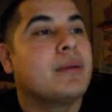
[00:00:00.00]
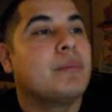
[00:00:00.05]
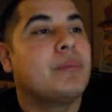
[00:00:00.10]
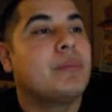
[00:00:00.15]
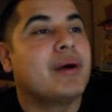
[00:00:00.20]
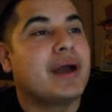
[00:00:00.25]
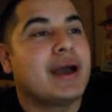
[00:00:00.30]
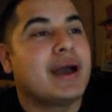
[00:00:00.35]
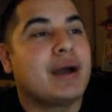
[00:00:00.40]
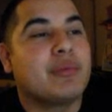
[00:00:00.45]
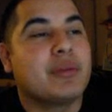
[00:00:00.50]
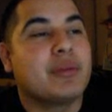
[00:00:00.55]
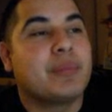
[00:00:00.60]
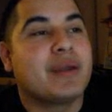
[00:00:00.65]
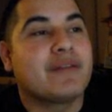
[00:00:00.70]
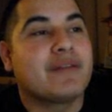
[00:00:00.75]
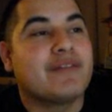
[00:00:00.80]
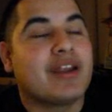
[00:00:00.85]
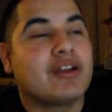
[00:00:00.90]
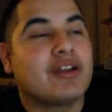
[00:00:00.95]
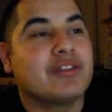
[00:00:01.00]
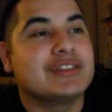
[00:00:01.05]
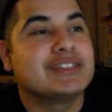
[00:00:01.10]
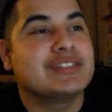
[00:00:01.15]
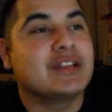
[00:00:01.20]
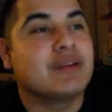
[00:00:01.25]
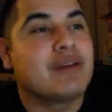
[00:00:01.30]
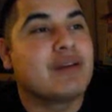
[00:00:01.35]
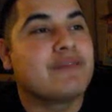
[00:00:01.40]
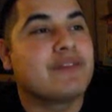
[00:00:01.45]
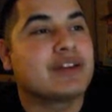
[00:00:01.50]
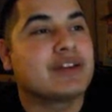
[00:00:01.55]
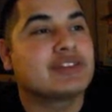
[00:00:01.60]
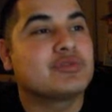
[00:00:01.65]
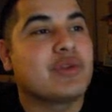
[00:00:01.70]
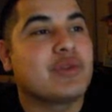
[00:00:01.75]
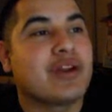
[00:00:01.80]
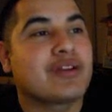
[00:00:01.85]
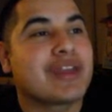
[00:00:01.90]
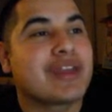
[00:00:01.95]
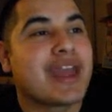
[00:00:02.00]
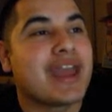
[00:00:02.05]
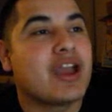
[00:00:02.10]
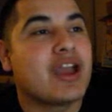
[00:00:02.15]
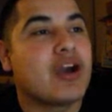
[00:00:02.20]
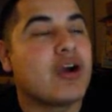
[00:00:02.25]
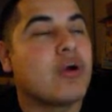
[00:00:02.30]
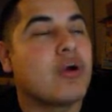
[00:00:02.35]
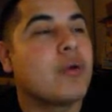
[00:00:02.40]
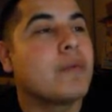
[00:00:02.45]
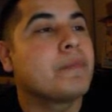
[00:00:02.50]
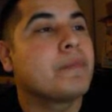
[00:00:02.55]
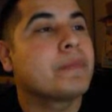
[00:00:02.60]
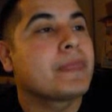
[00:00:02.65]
But I'm going to pick Wanderlei Silva, first round KO.